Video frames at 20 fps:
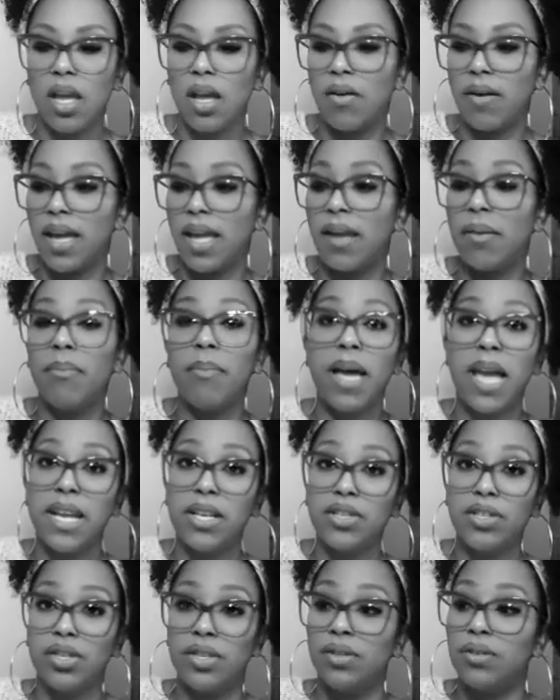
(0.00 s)
Okay,
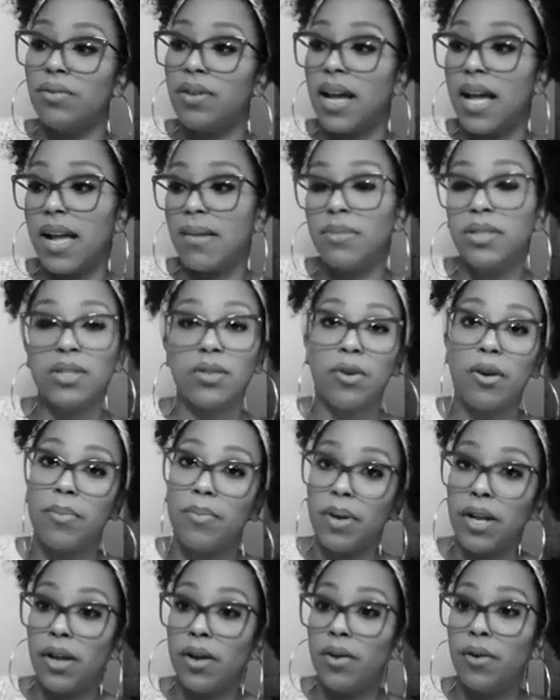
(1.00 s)
mind you, I'm a
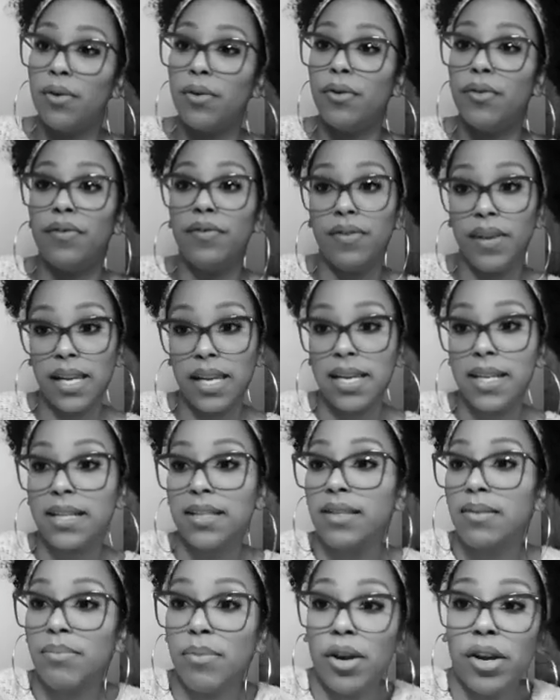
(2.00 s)
Scorpio,
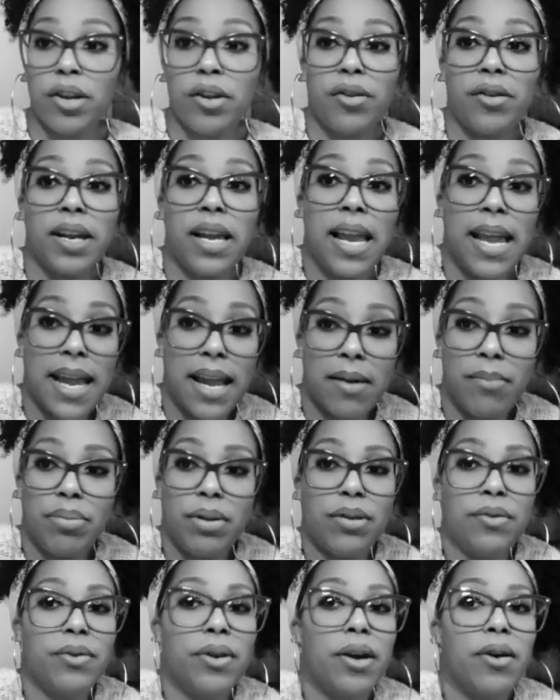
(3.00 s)
Venus, Mercury, and
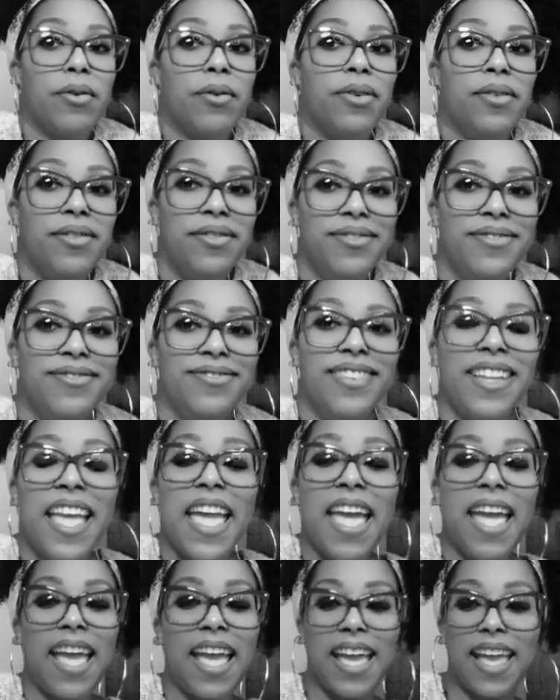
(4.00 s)
Pluto.
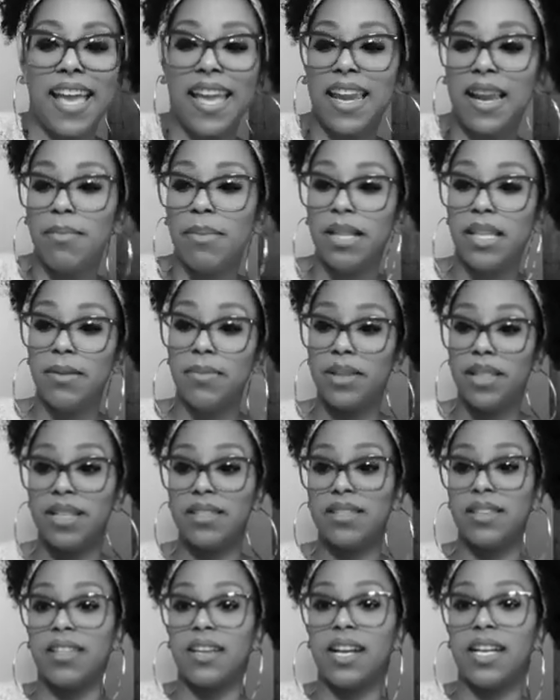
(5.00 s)
And I'm a Libra
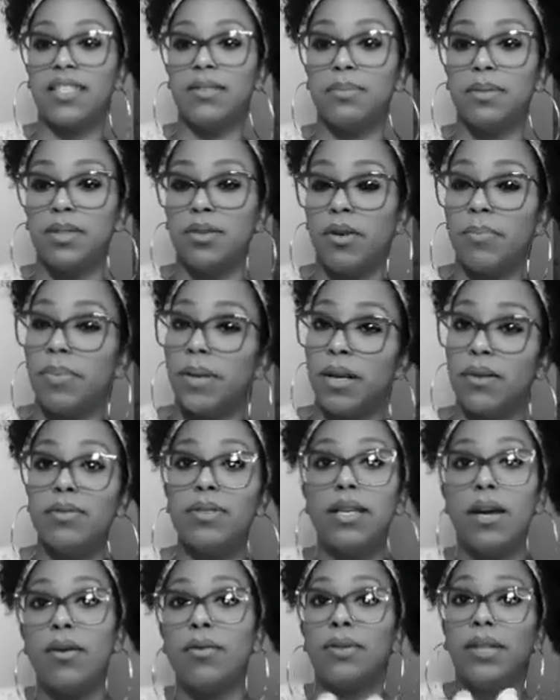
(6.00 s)
that's on the cusp of Scorpio.
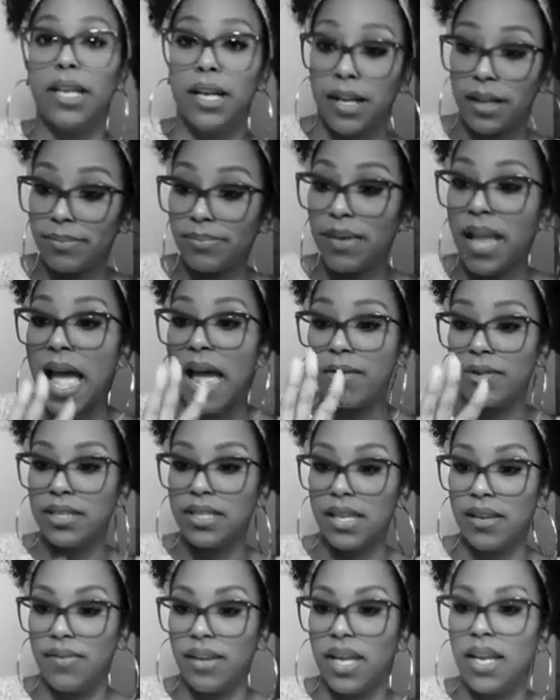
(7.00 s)
So look, I
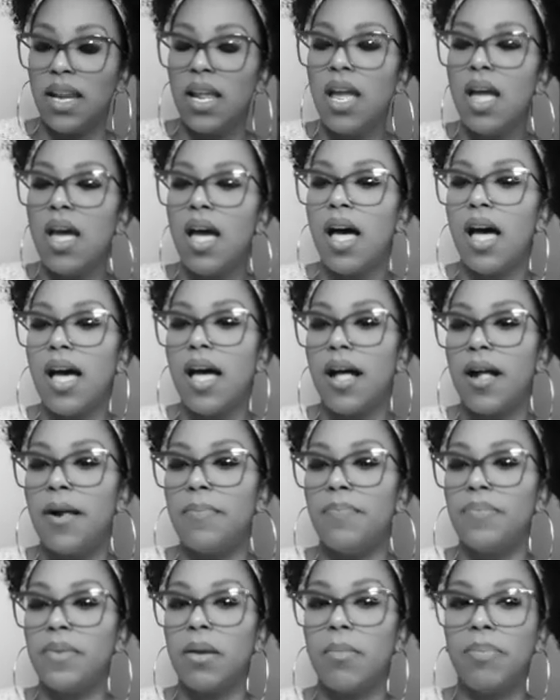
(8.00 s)
receive it.
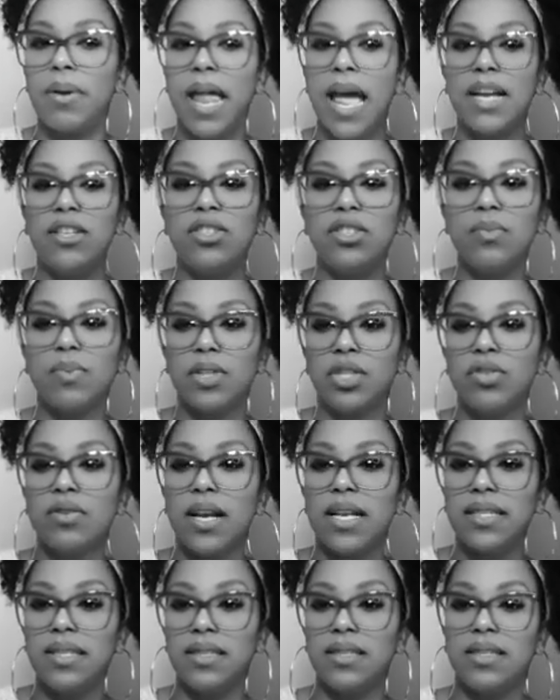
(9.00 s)
But I just want you
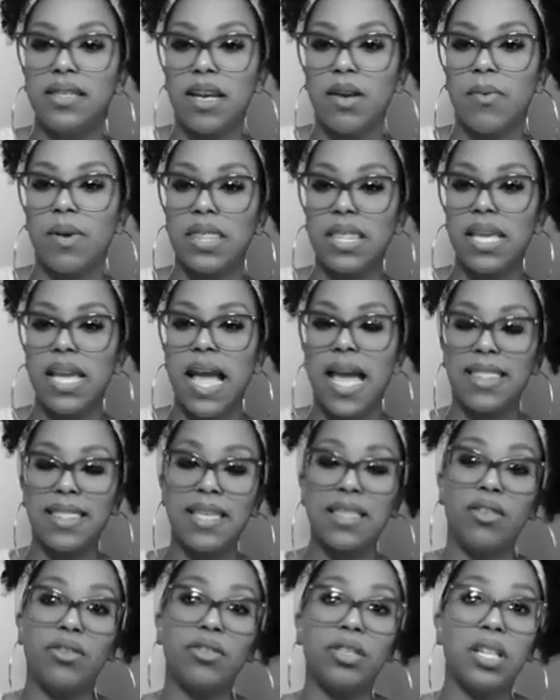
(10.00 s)
guys to stick with it. I
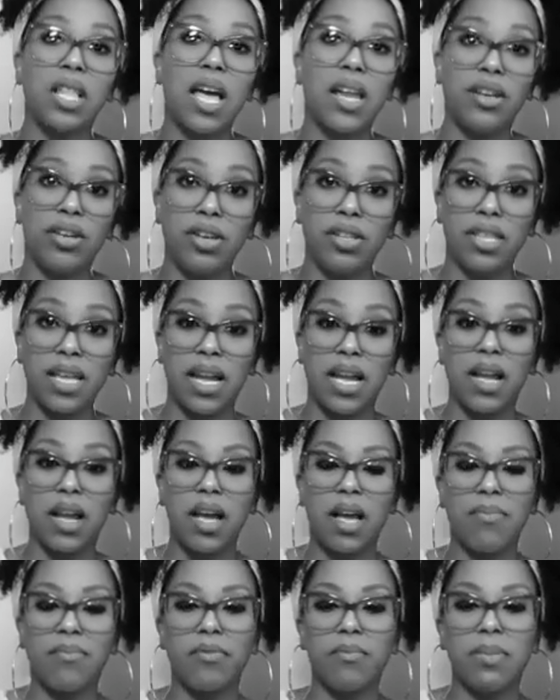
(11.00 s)
think there's a lot of good that can
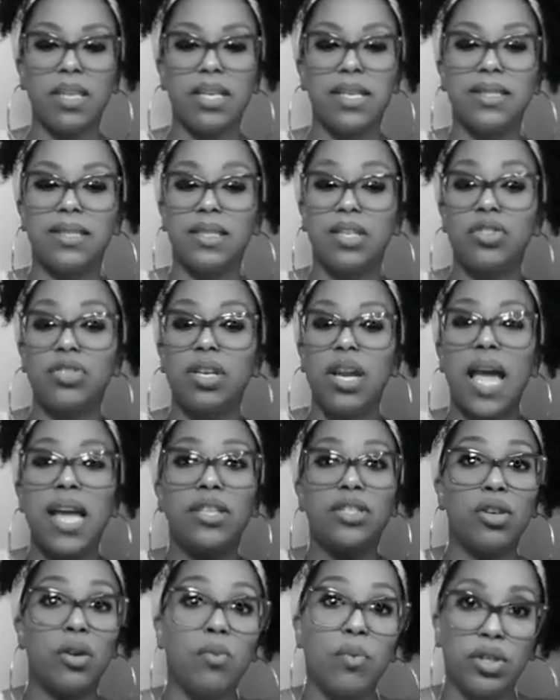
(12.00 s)
come from the decision. I
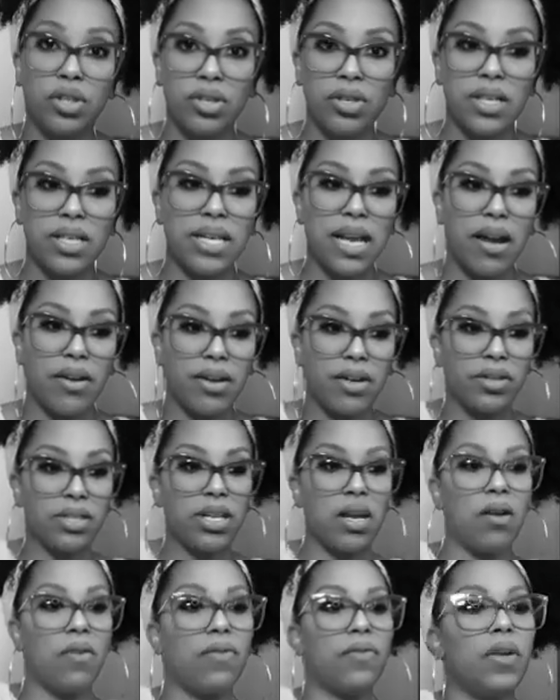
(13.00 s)
don't want you to doubt
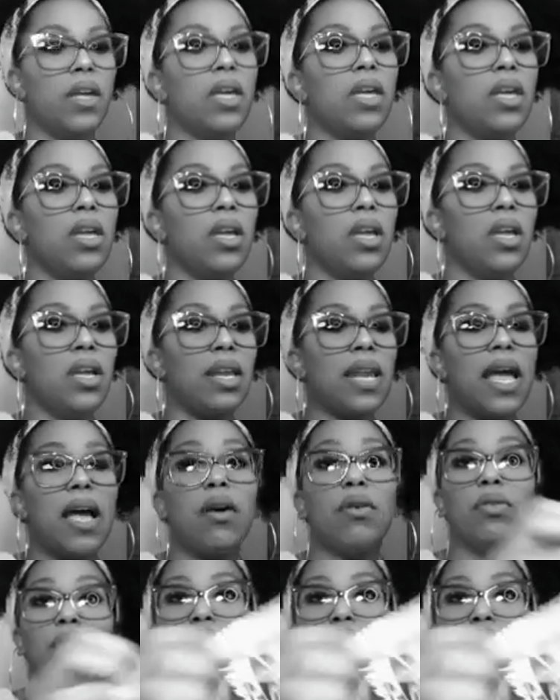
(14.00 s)
yourself. Now,